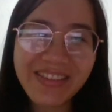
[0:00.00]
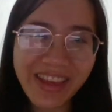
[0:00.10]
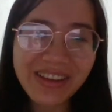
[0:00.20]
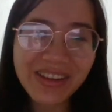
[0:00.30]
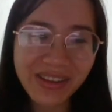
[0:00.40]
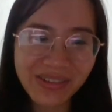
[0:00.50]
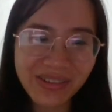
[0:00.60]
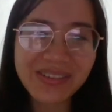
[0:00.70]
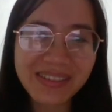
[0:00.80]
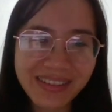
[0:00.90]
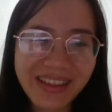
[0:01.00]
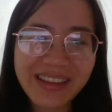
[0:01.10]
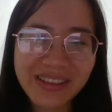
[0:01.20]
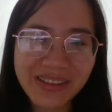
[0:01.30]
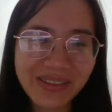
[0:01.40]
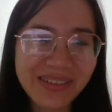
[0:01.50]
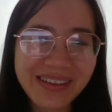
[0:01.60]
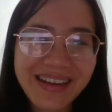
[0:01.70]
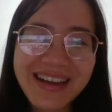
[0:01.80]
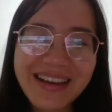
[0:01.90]
Thank you. Thank you.
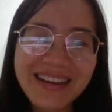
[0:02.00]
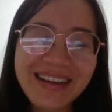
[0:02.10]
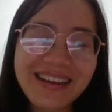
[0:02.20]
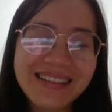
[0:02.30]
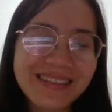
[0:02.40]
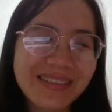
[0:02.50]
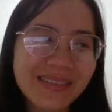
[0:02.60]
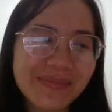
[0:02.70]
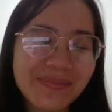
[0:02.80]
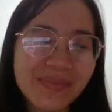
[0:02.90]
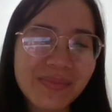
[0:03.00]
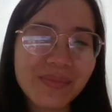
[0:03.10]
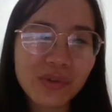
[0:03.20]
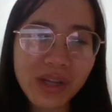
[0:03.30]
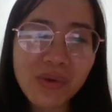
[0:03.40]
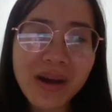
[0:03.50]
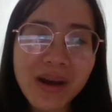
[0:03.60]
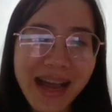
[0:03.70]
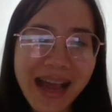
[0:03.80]
Uh, you know what?